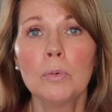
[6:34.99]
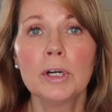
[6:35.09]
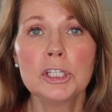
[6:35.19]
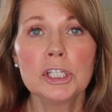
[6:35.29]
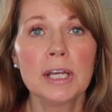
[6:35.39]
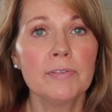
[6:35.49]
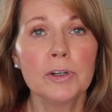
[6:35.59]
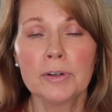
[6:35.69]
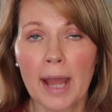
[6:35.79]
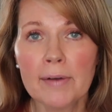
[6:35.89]
which if
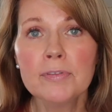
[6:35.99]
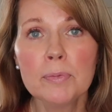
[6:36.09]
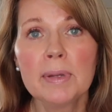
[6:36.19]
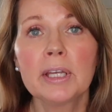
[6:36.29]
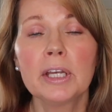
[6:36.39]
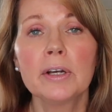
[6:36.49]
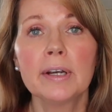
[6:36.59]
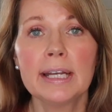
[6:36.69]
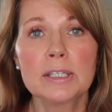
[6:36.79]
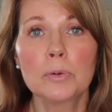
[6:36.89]
you're not
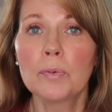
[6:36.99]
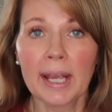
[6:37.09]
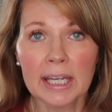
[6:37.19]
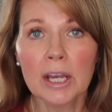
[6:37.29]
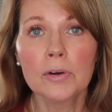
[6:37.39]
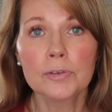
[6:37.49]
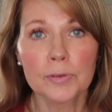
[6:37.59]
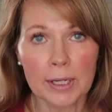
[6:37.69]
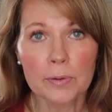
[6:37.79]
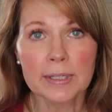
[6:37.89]
familiar is a radio
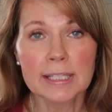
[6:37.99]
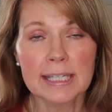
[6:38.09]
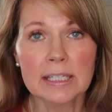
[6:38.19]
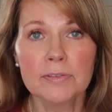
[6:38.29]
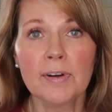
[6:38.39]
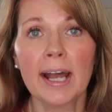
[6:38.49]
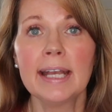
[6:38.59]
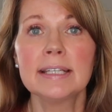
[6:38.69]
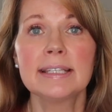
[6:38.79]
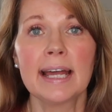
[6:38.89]
frequency
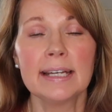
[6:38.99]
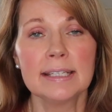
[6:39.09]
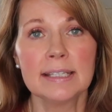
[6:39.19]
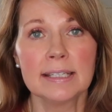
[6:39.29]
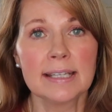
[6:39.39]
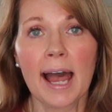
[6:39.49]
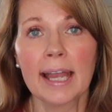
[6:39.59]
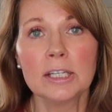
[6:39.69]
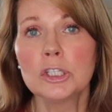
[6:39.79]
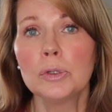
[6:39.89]
device that is
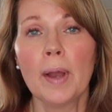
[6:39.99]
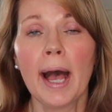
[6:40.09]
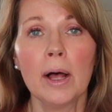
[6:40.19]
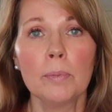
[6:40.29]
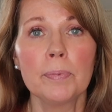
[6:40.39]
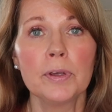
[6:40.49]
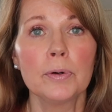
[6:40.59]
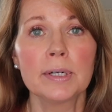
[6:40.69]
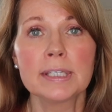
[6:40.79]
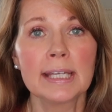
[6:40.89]
designed to help
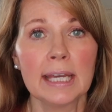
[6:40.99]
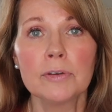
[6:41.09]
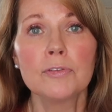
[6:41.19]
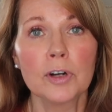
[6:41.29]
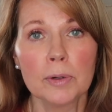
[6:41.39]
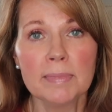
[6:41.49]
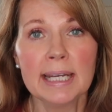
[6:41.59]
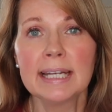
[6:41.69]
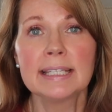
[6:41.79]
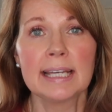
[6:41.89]
your skin
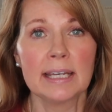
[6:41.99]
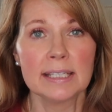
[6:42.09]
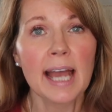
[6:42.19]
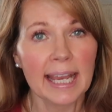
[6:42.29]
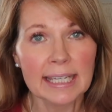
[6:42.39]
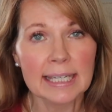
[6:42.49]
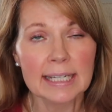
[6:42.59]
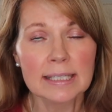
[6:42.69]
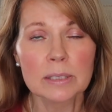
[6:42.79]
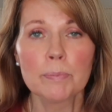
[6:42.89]
firmness and
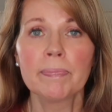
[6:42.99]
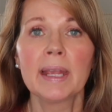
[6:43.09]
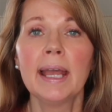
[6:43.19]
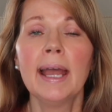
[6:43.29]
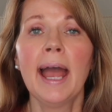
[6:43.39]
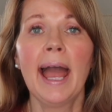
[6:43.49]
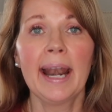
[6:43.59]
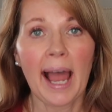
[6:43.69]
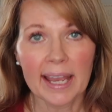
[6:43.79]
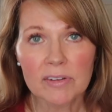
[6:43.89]
tightness.
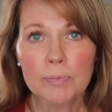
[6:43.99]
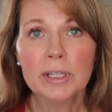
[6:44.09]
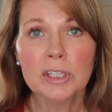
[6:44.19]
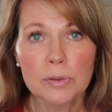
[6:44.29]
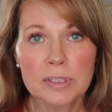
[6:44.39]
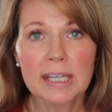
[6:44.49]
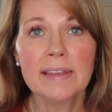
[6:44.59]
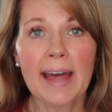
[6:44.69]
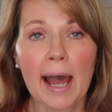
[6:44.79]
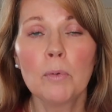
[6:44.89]
And I have been
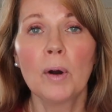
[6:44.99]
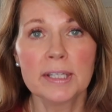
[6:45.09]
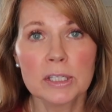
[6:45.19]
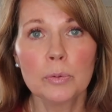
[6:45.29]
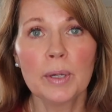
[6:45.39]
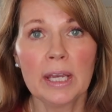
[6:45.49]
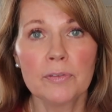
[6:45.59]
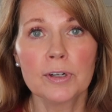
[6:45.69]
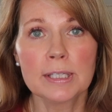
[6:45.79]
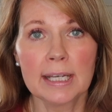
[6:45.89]
using that once a week
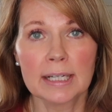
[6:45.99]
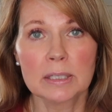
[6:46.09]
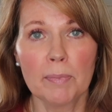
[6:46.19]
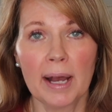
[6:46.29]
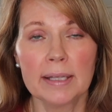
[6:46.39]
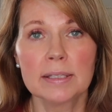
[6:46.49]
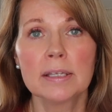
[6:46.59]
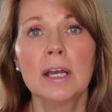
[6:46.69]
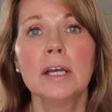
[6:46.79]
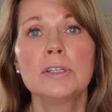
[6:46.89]
for six months.
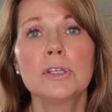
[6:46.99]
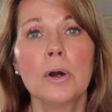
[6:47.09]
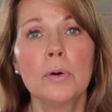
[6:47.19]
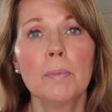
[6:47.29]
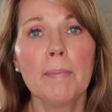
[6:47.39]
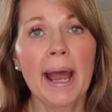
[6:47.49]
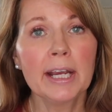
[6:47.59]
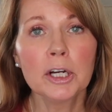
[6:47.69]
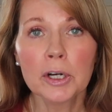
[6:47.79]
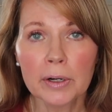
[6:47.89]
So
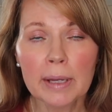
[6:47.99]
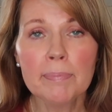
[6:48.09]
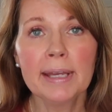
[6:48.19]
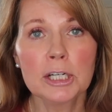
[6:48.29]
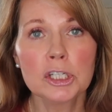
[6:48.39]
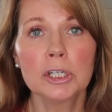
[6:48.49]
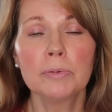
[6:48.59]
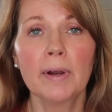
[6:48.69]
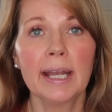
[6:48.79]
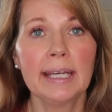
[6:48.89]
my current picture
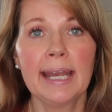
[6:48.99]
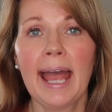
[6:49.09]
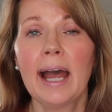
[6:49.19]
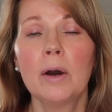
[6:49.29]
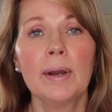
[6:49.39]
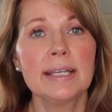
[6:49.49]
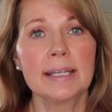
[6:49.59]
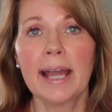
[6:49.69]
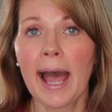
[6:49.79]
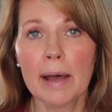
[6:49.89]
right now is
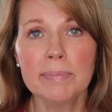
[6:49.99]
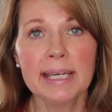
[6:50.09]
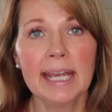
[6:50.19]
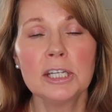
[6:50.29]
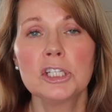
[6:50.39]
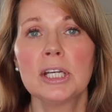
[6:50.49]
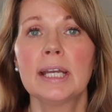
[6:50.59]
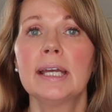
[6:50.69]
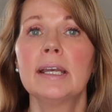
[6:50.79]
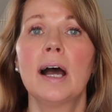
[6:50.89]
a
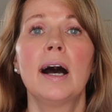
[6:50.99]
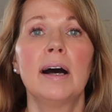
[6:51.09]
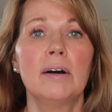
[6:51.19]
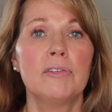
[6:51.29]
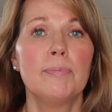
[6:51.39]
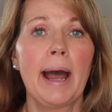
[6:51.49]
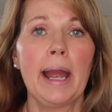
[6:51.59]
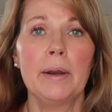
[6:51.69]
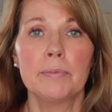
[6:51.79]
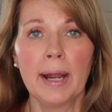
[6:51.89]
combination of
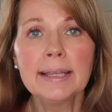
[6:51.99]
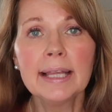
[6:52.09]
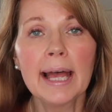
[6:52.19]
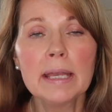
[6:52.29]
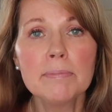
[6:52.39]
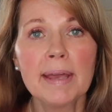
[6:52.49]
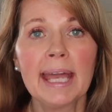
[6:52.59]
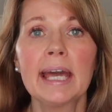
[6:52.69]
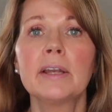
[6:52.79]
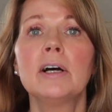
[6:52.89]
my red light
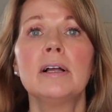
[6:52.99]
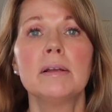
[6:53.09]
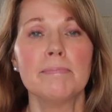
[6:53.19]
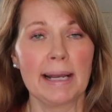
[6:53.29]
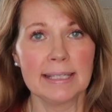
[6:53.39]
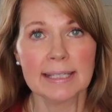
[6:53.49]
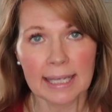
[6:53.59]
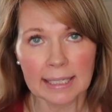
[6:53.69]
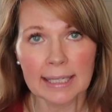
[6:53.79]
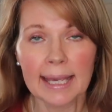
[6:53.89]
panel, my
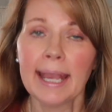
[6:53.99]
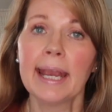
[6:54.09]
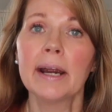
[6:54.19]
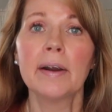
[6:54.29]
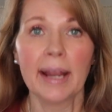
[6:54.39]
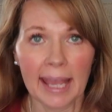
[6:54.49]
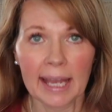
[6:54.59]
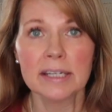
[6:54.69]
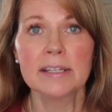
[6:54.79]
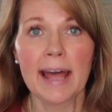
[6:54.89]
skincare,
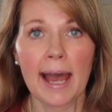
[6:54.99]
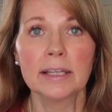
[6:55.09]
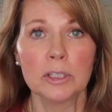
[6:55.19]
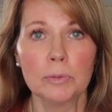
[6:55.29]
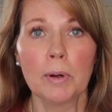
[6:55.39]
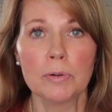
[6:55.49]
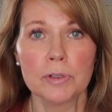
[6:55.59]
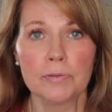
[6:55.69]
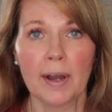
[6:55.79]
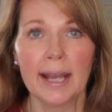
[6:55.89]
and that Lumo
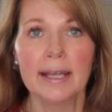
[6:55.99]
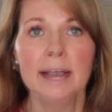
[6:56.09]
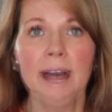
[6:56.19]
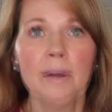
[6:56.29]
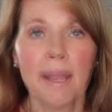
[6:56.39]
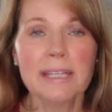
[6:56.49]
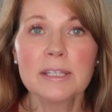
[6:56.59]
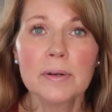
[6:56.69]
device. Okay,